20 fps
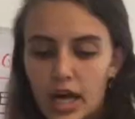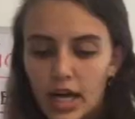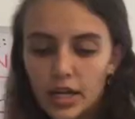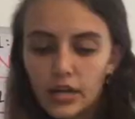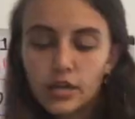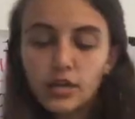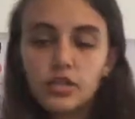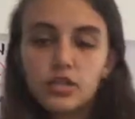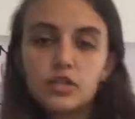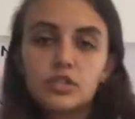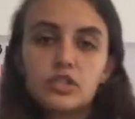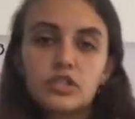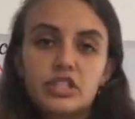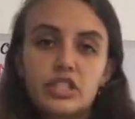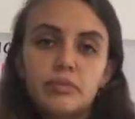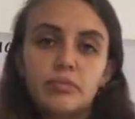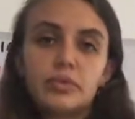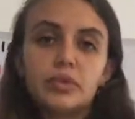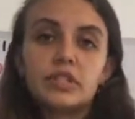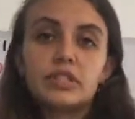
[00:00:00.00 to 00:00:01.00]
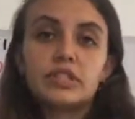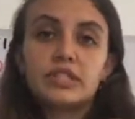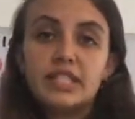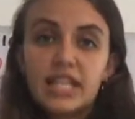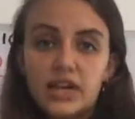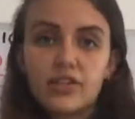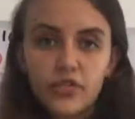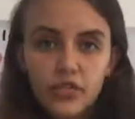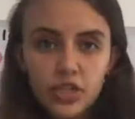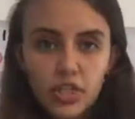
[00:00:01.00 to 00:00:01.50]
Ion-induced dipole's
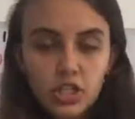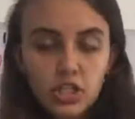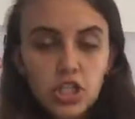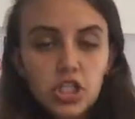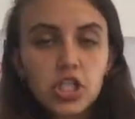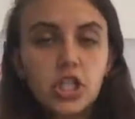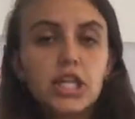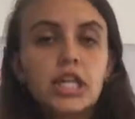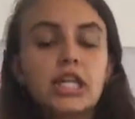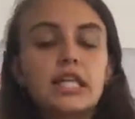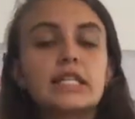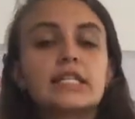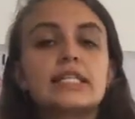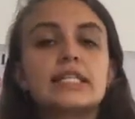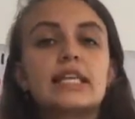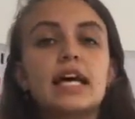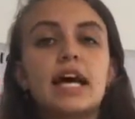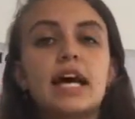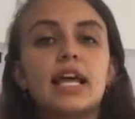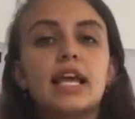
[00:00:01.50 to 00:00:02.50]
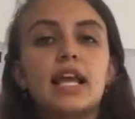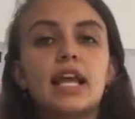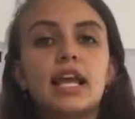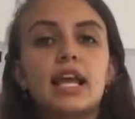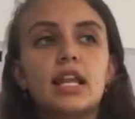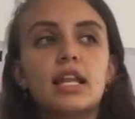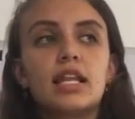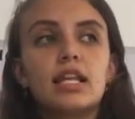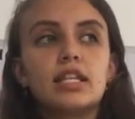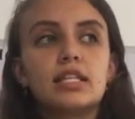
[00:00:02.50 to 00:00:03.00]
definition is that
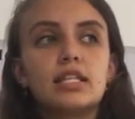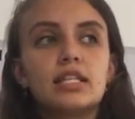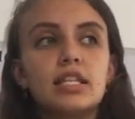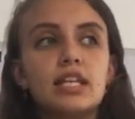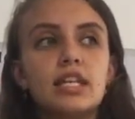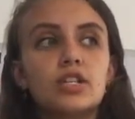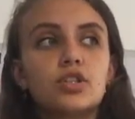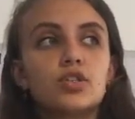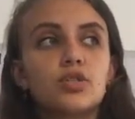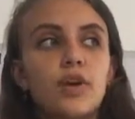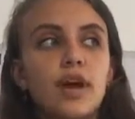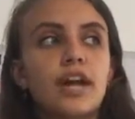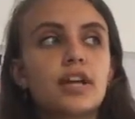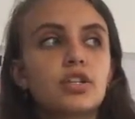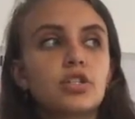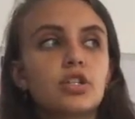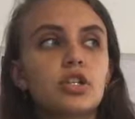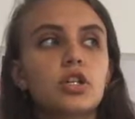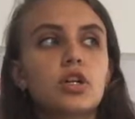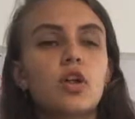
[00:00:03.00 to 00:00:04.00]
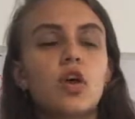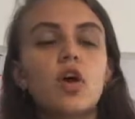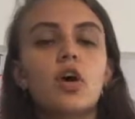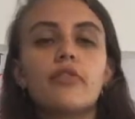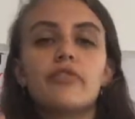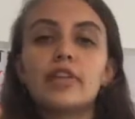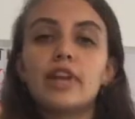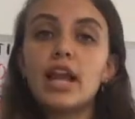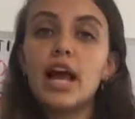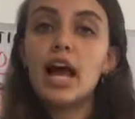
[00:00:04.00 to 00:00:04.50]
it is the attraction
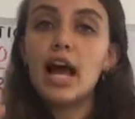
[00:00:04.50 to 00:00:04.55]
of an